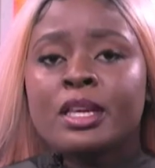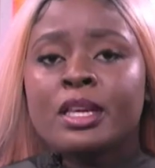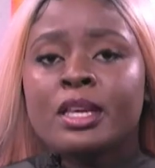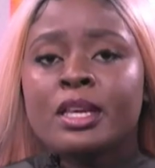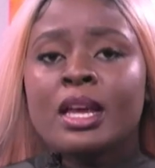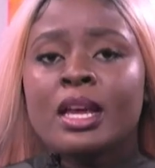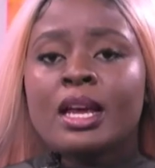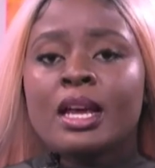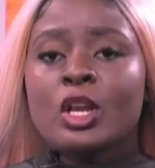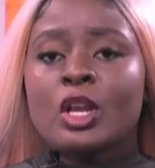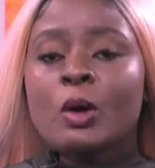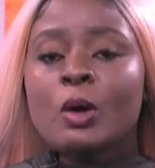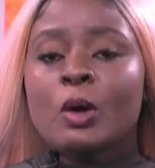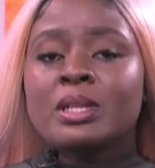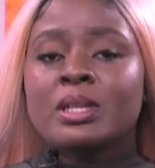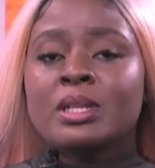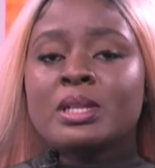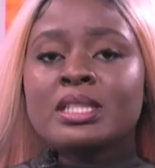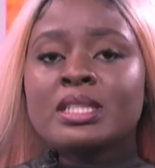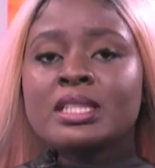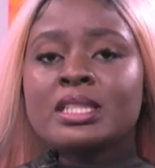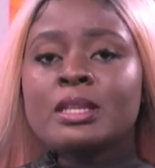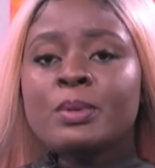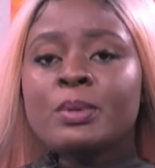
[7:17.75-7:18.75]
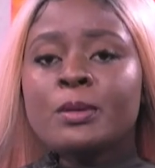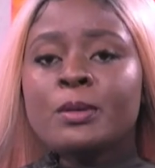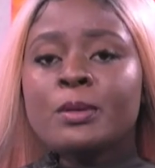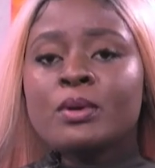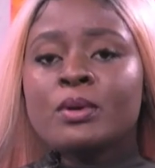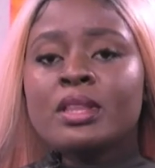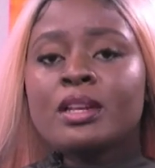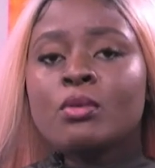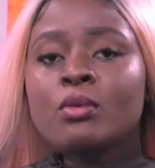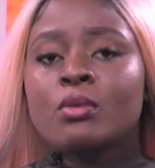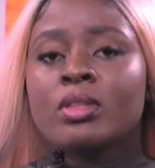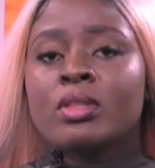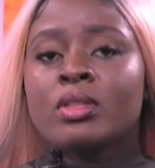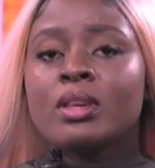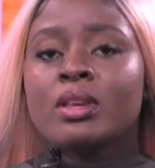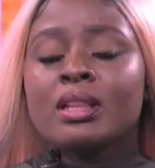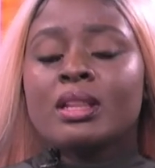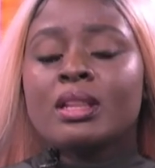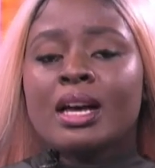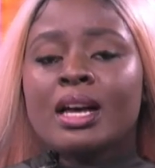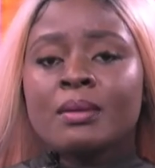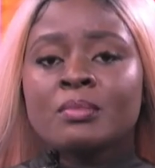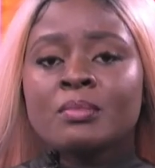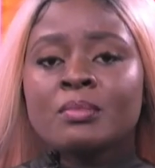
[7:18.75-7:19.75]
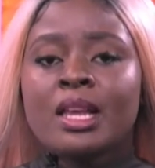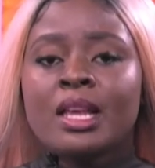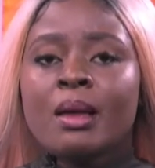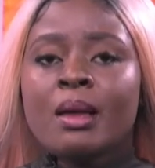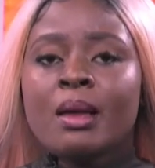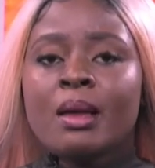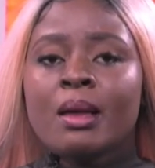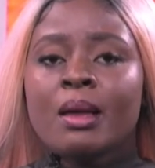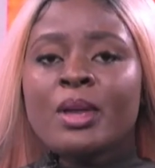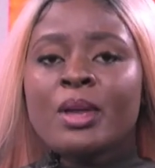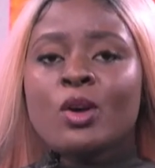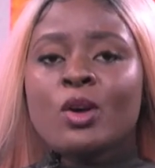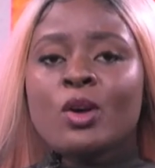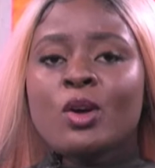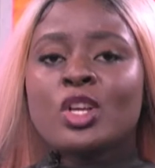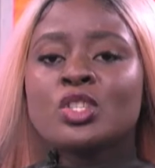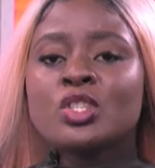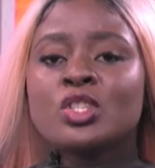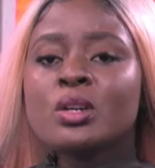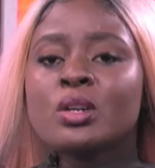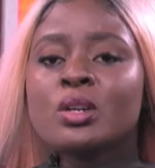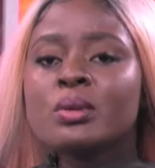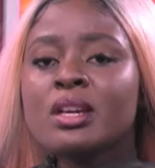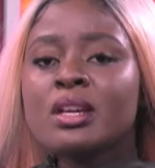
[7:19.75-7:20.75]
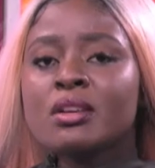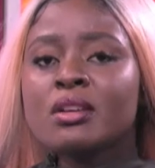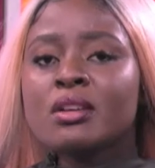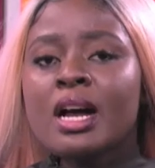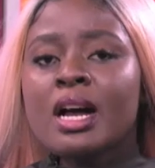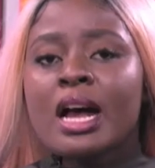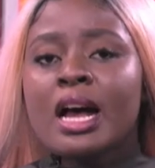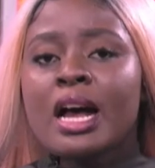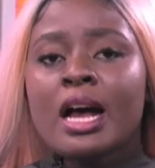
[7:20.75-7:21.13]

There will be certain people that they will think that because show we cry,